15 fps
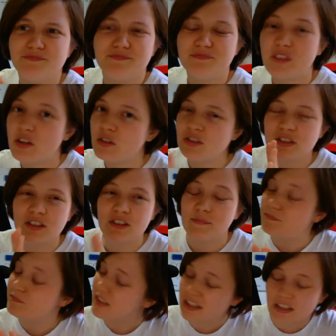Those are
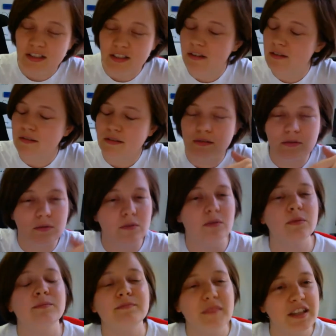links to those
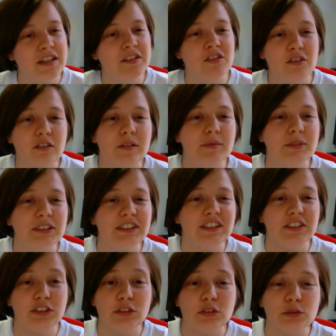all in the description
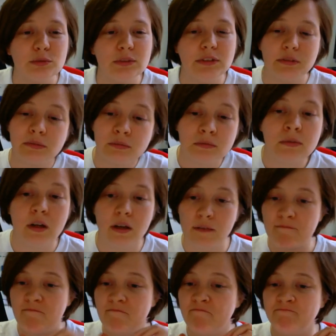as usual.
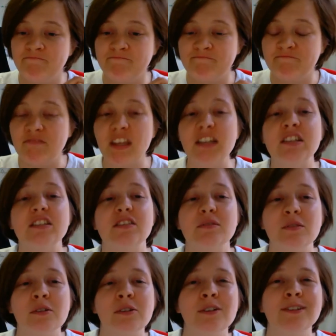That is
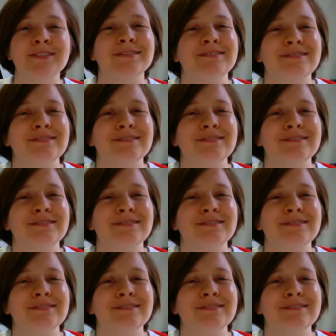all.